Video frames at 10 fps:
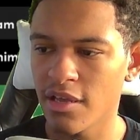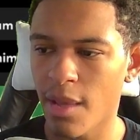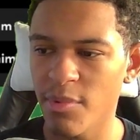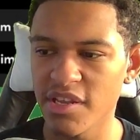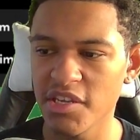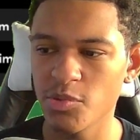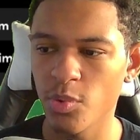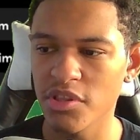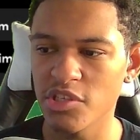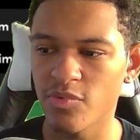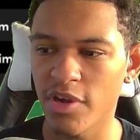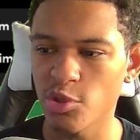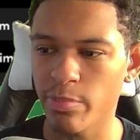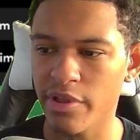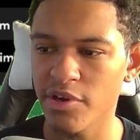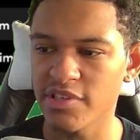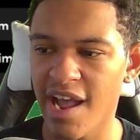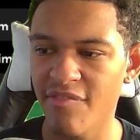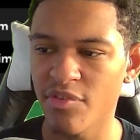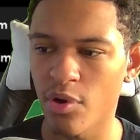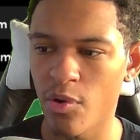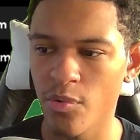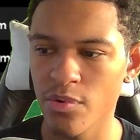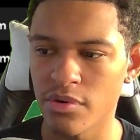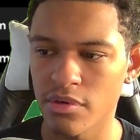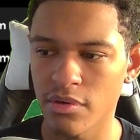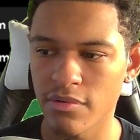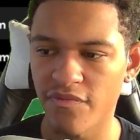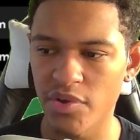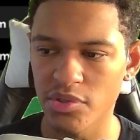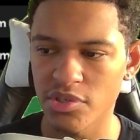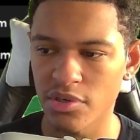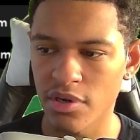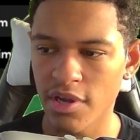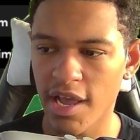I mean, each one of these retro players have their own filter.